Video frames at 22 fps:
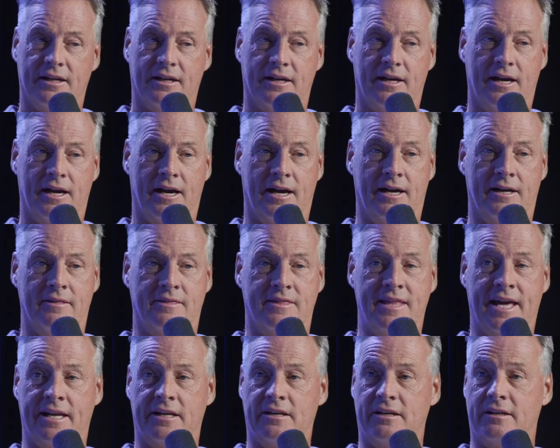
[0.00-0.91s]
uh,
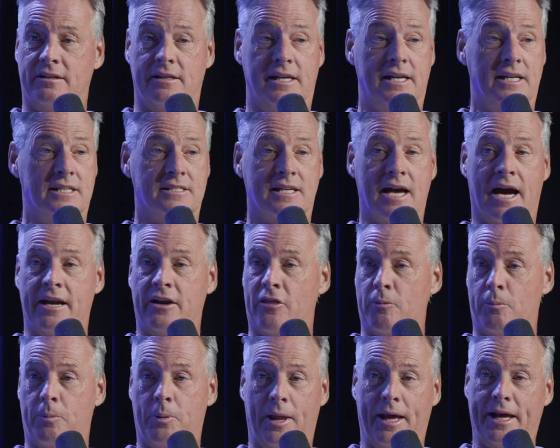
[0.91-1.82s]
that he's got
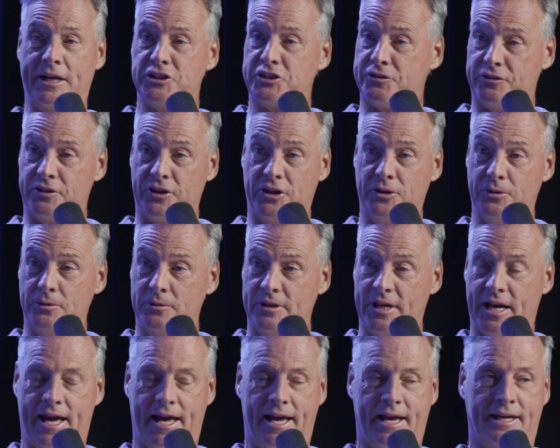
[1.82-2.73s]
other plans for you
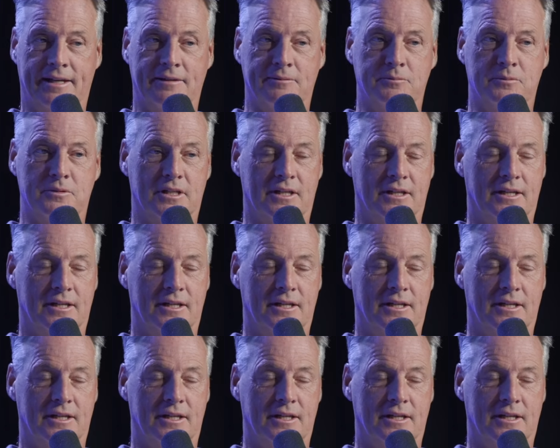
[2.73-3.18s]
and